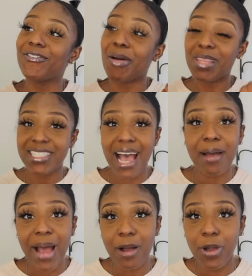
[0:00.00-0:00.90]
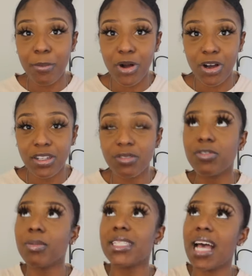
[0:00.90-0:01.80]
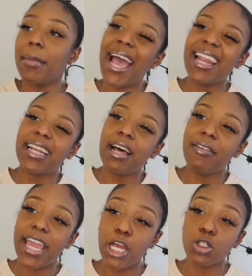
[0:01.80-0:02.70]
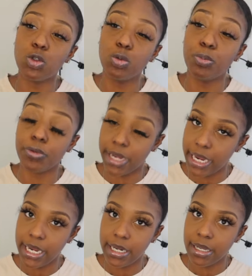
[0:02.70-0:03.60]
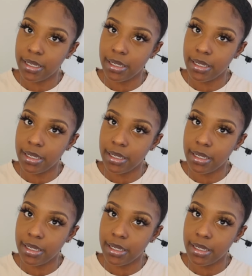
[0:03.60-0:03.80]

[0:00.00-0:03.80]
from the time I went bald, from the time I had enough hair to braid